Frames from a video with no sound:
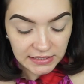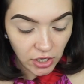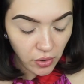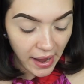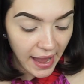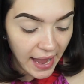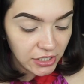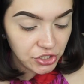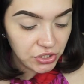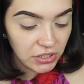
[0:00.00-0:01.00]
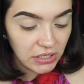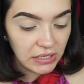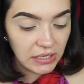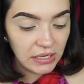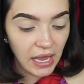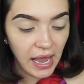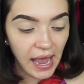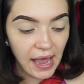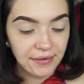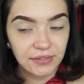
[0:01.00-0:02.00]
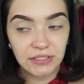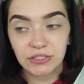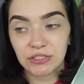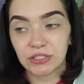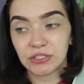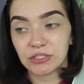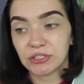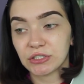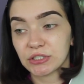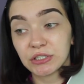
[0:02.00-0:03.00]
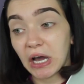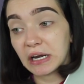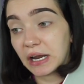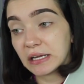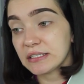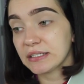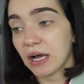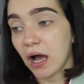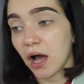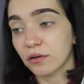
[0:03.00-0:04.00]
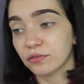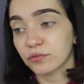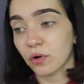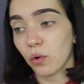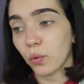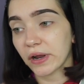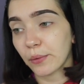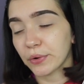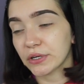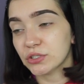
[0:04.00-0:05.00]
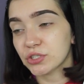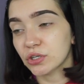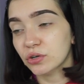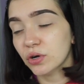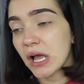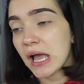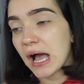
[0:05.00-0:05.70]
So I actually haven't got an idea of what I want to do.